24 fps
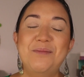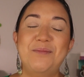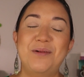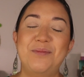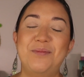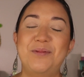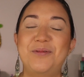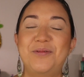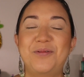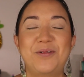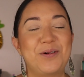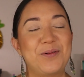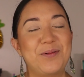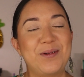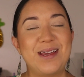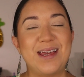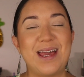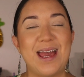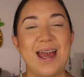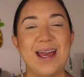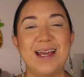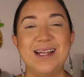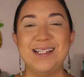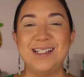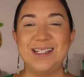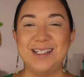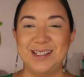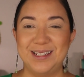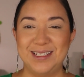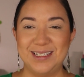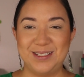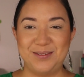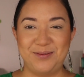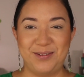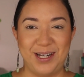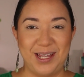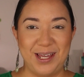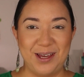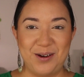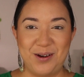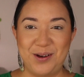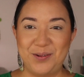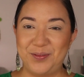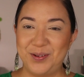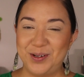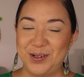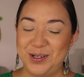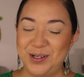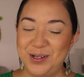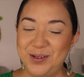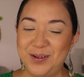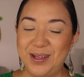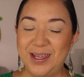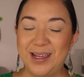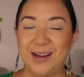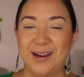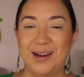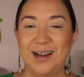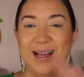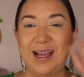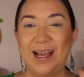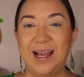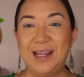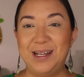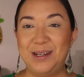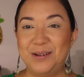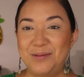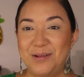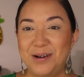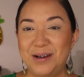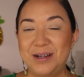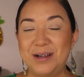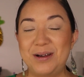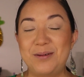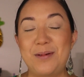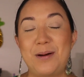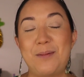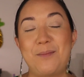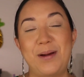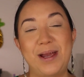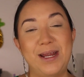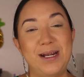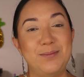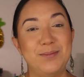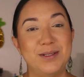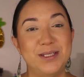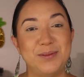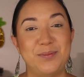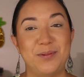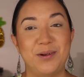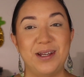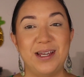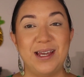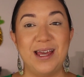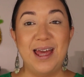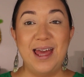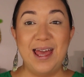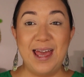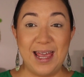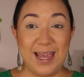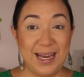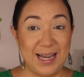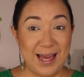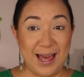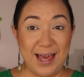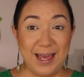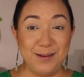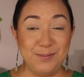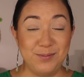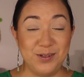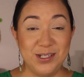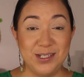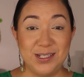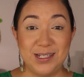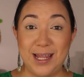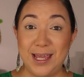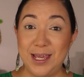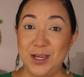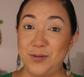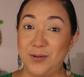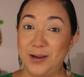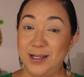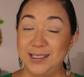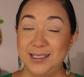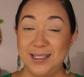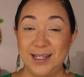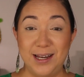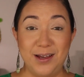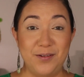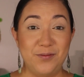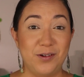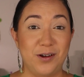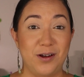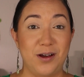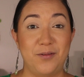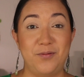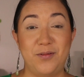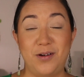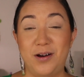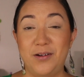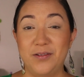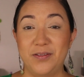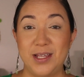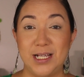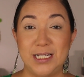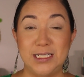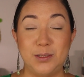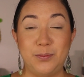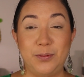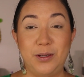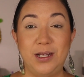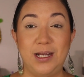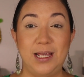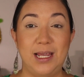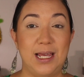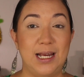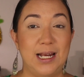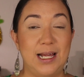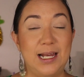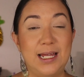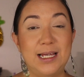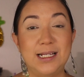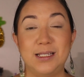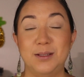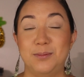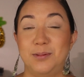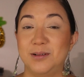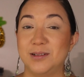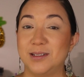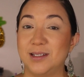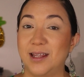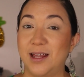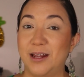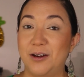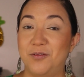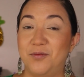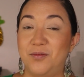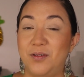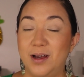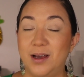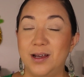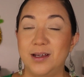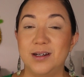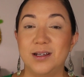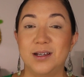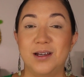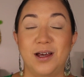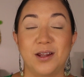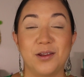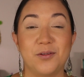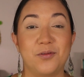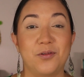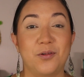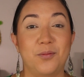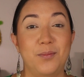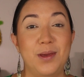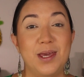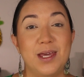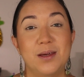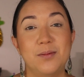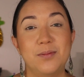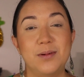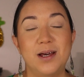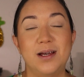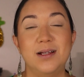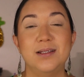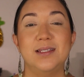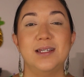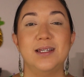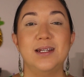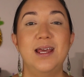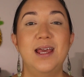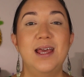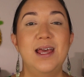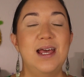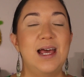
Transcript: But before we get into this video, if you're new here, hello, welcome. My name is Bri and I'm just a crazy lover of all things beauty and I like to post a lot of fun, colorful makeup content.